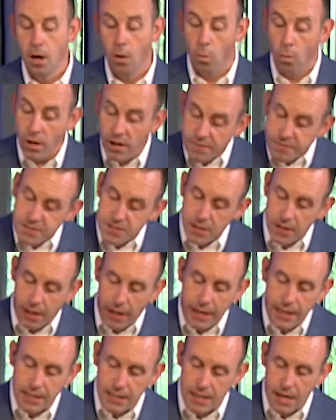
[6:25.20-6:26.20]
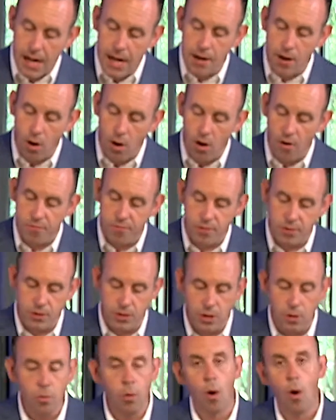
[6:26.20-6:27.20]
What if tonight God offered
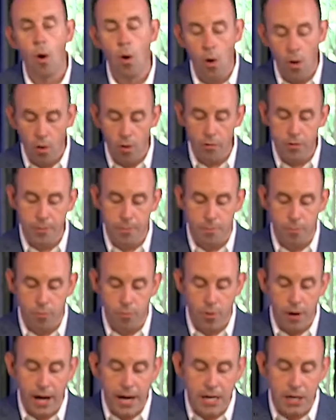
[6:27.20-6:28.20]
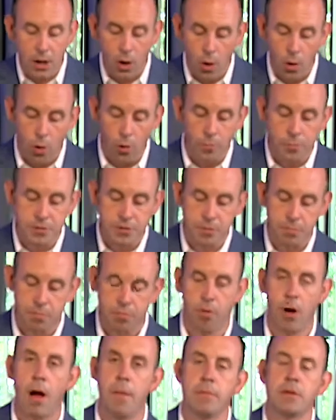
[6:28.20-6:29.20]
you all the bright hopes and
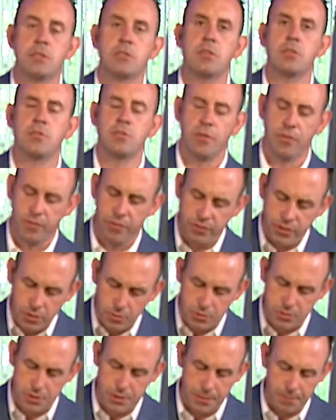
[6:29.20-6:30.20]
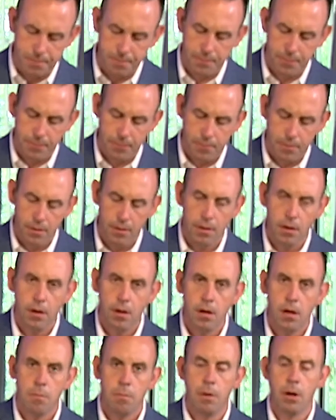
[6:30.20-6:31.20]
promises of the future,
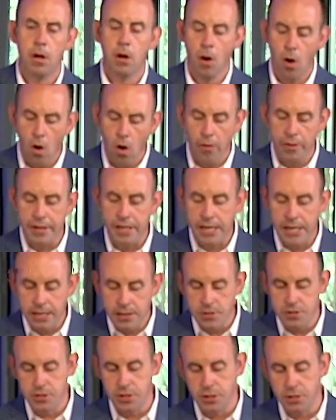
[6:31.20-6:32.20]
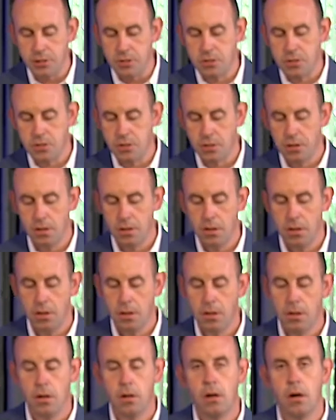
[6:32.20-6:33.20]
but it all hinges
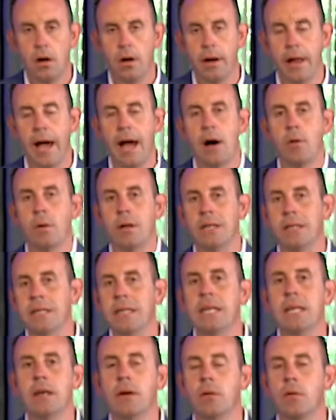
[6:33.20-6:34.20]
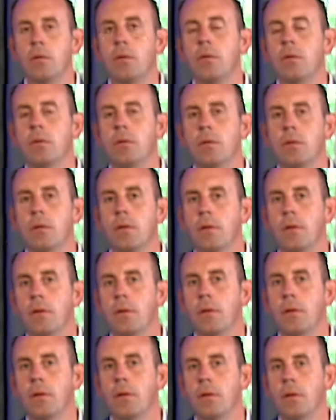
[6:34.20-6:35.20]
on how we deal
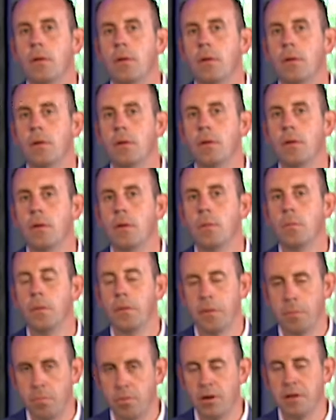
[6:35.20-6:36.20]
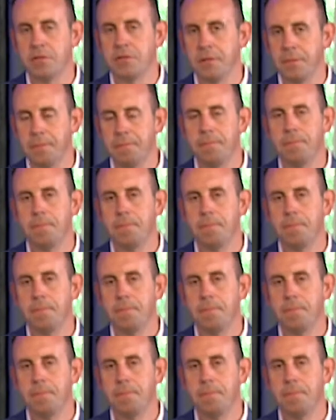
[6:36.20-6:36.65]
with the prison?